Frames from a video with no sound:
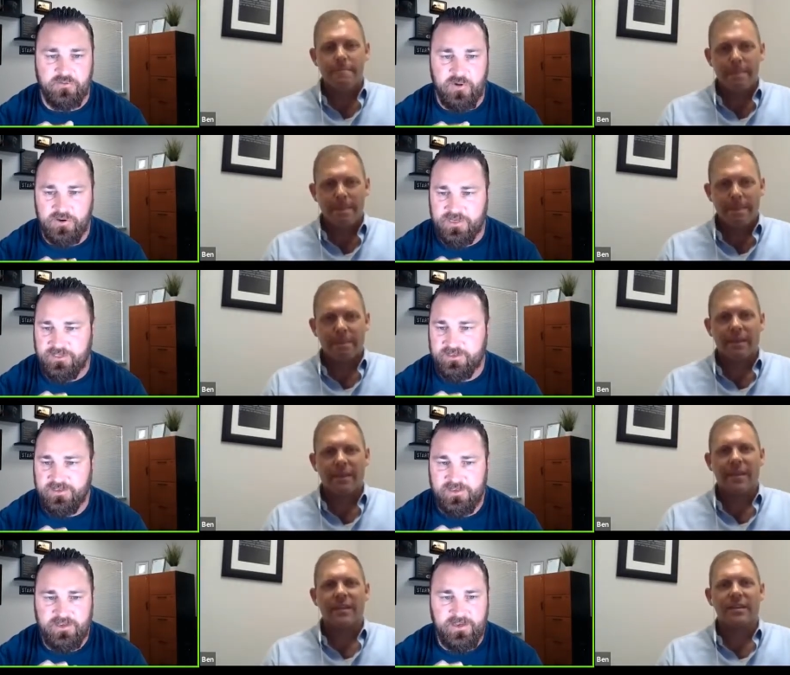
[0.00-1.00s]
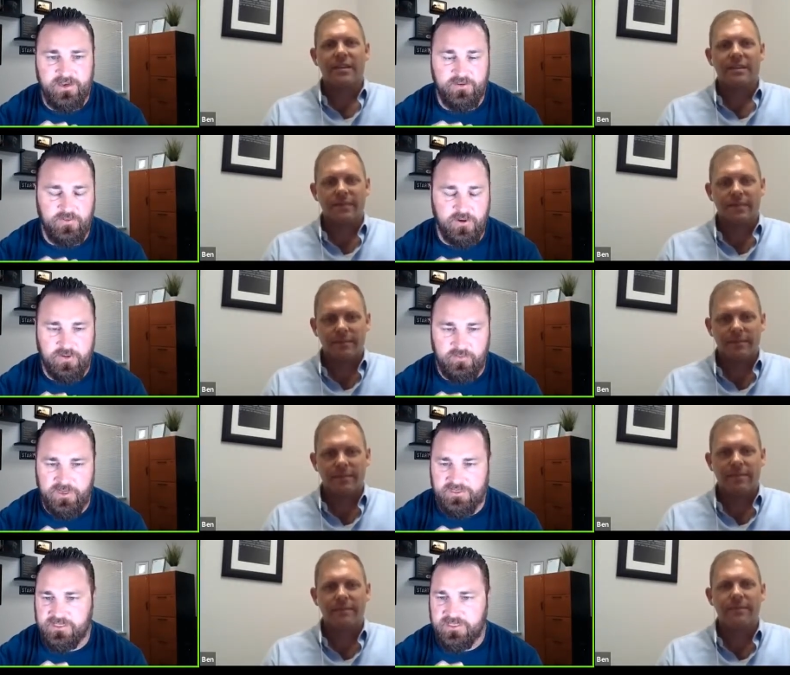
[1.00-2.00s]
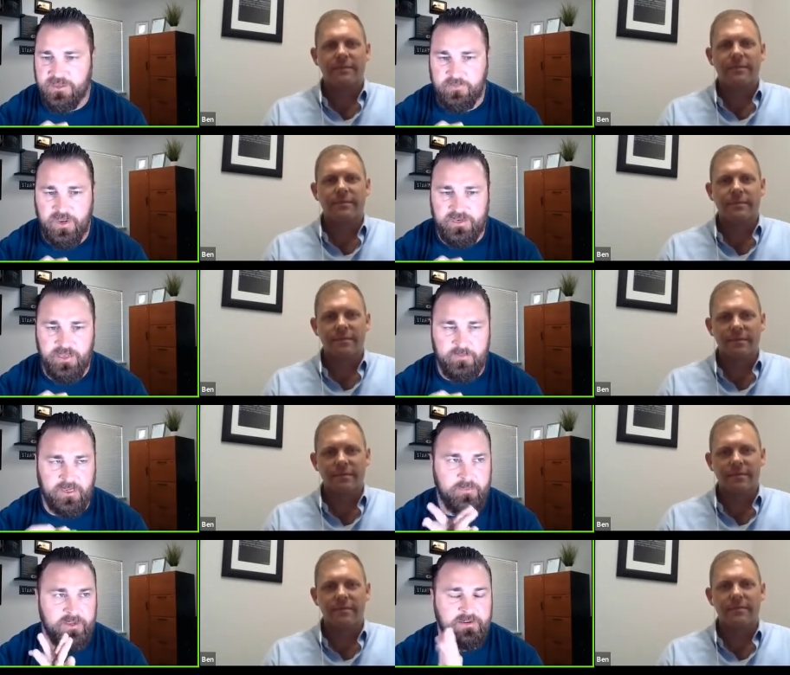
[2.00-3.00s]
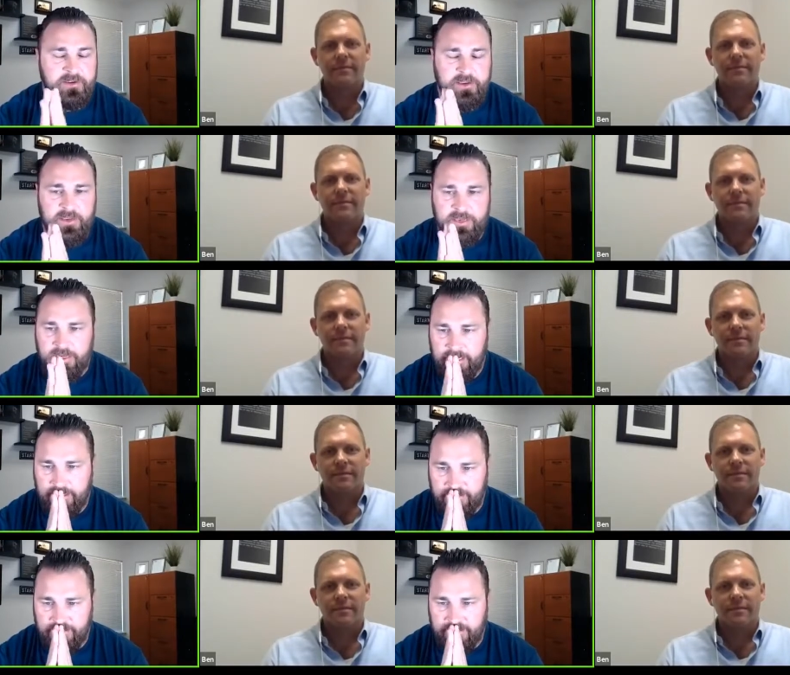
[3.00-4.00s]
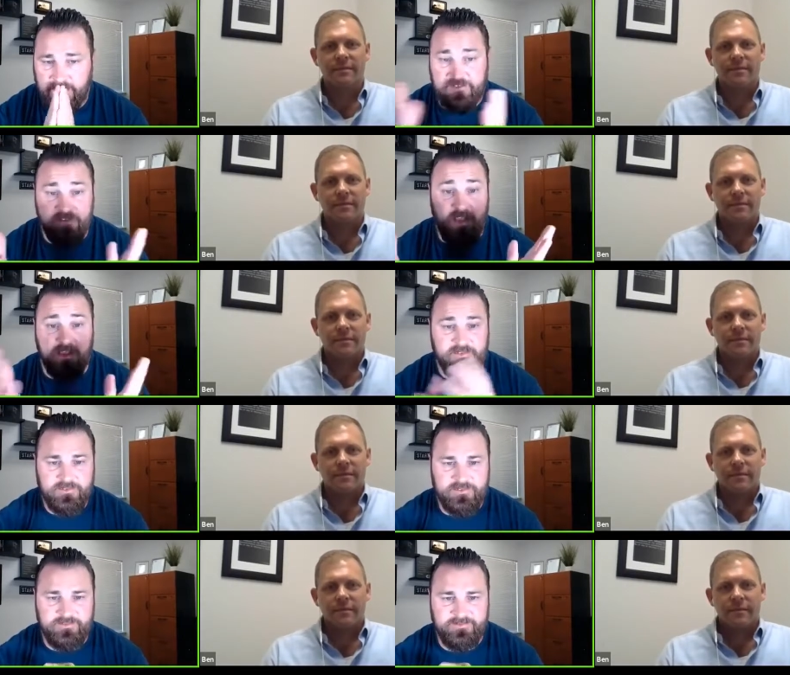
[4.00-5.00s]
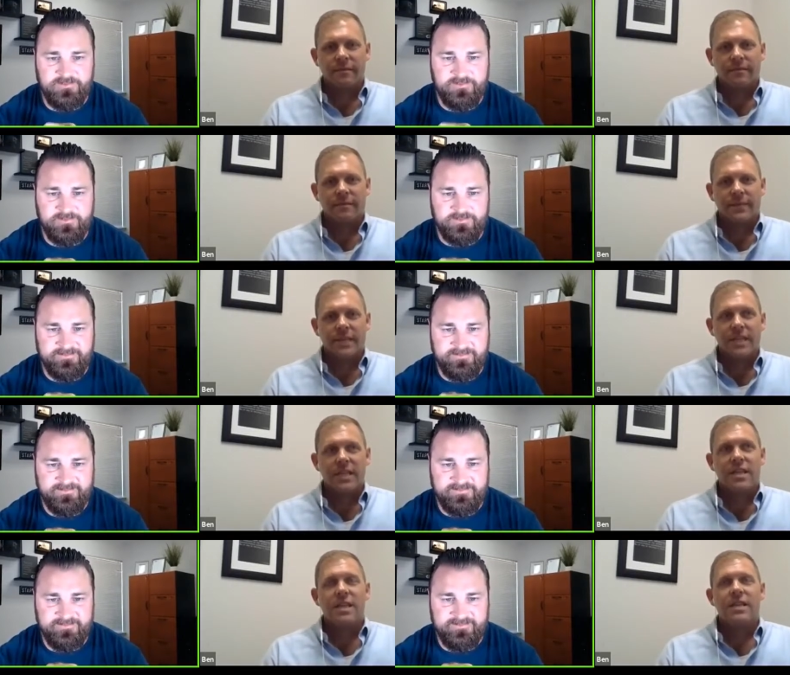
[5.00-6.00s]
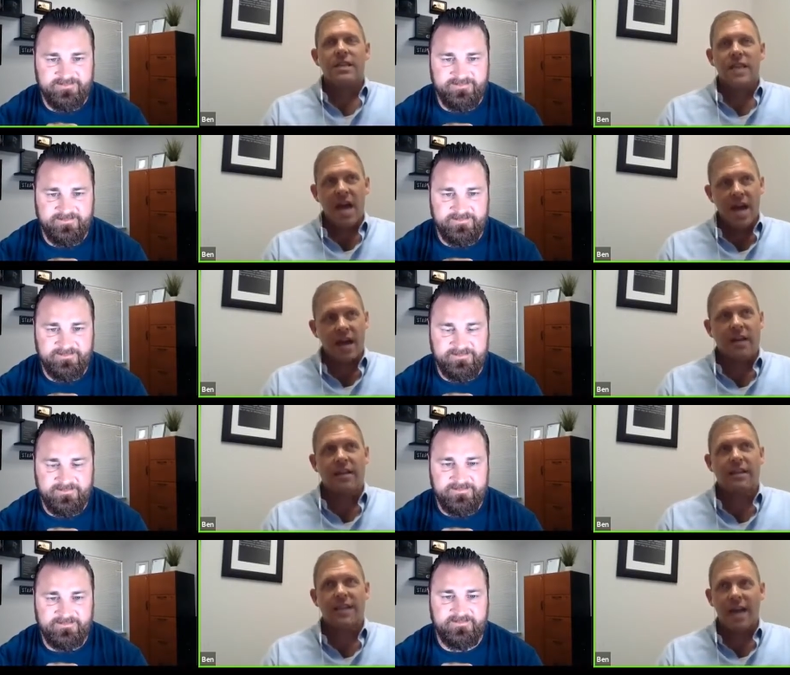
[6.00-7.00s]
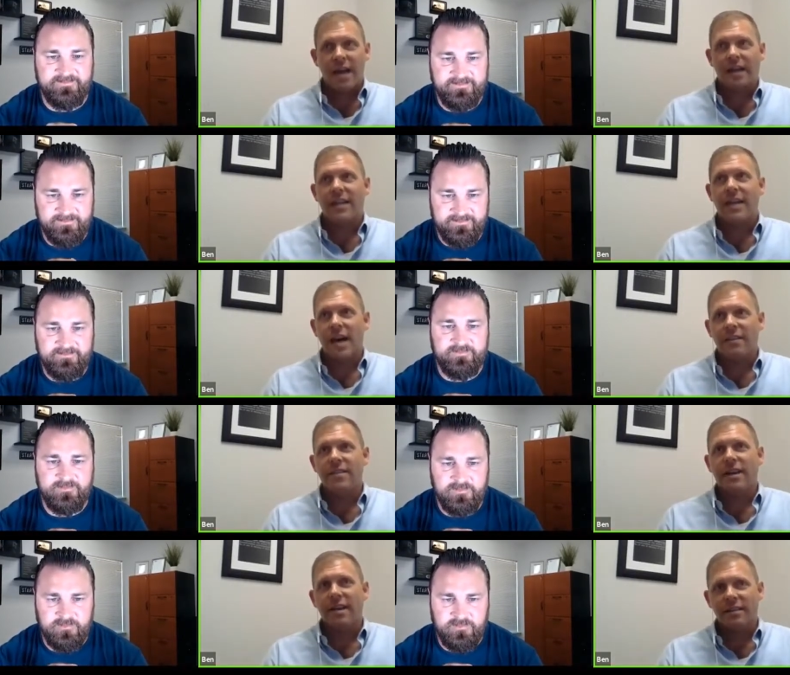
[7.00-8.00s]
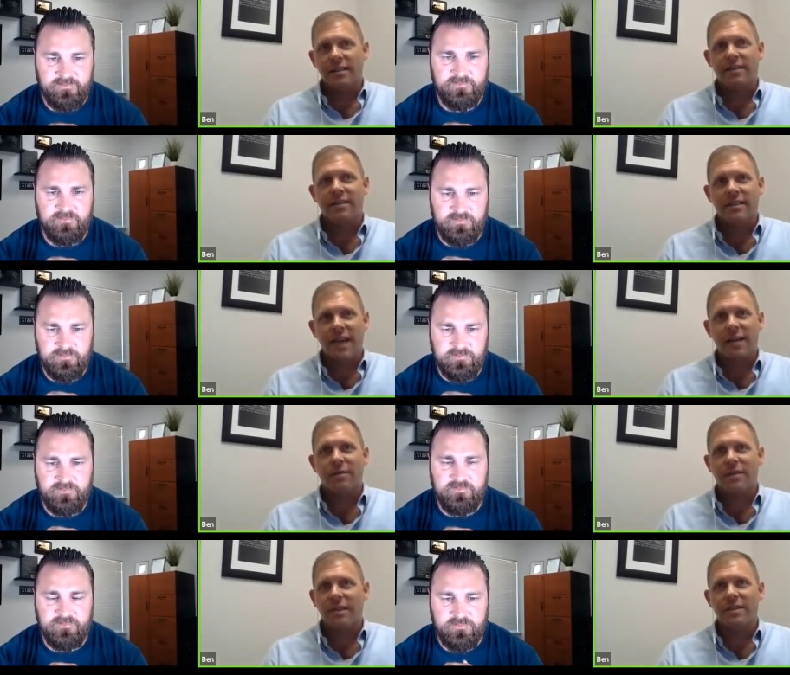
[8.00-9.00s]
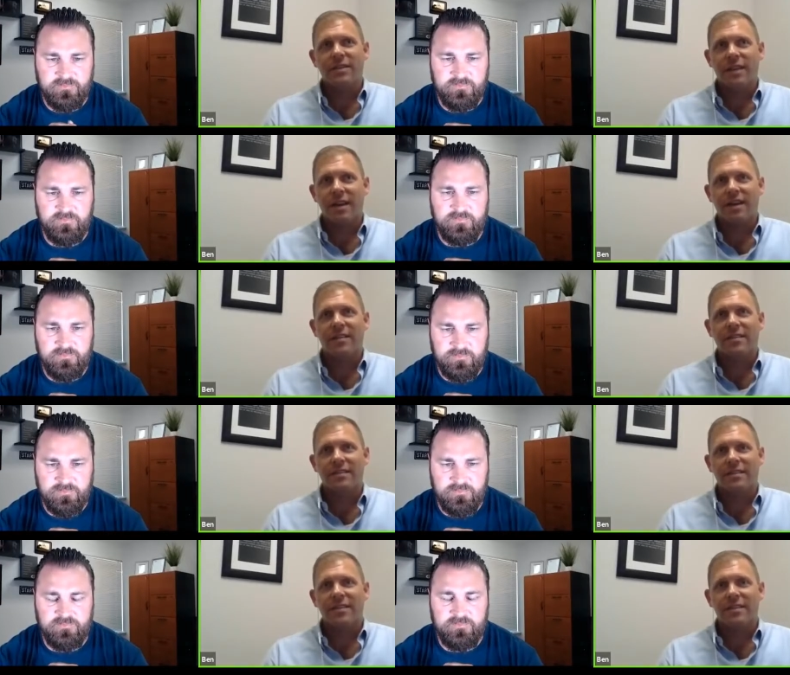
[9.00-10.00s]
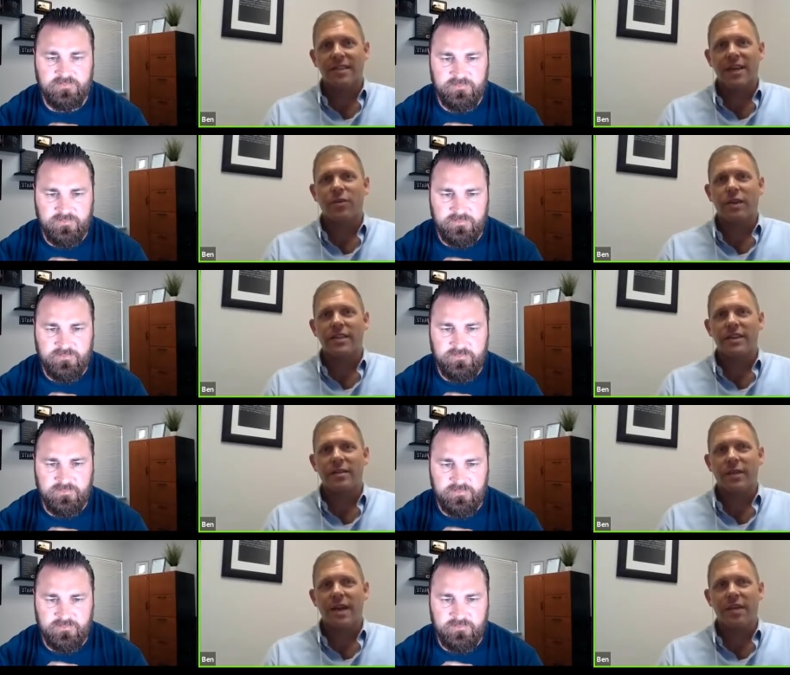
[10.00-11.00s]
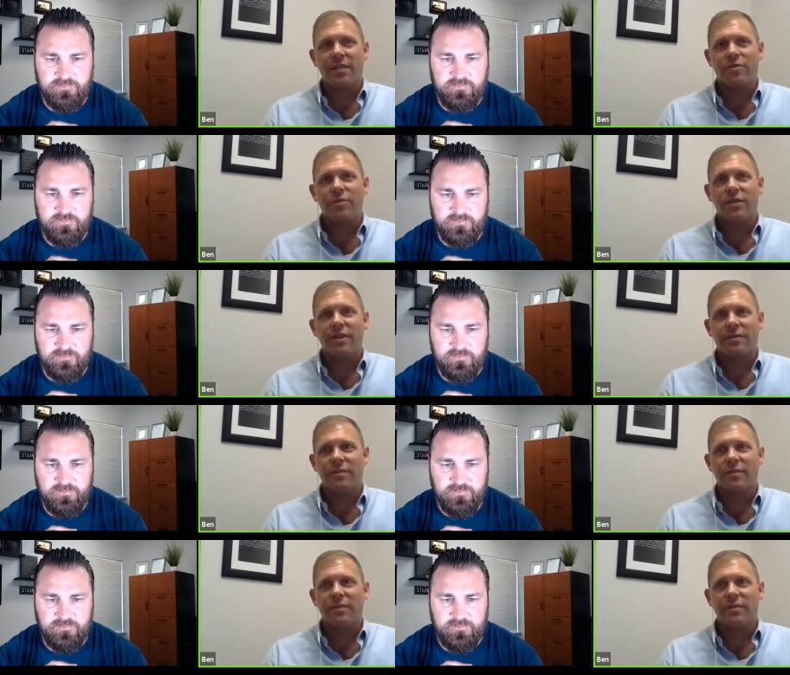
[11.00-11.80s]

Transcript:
Speaker 1: market you know growing a business and then a pandemic i mean that's a lot
Speaker 2: yeah yeah in hindsight yeah it's uh it's kind of crazy that we got through it and we've